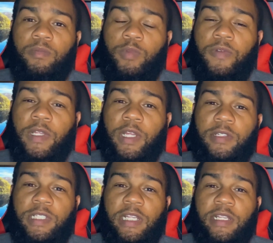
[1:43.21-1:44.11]
moving
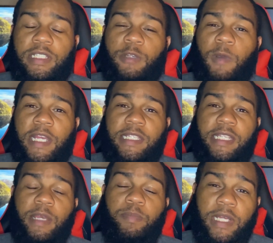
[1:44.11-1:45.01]
along to the
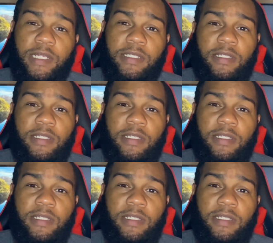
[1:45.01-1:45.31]
CYSA Plus.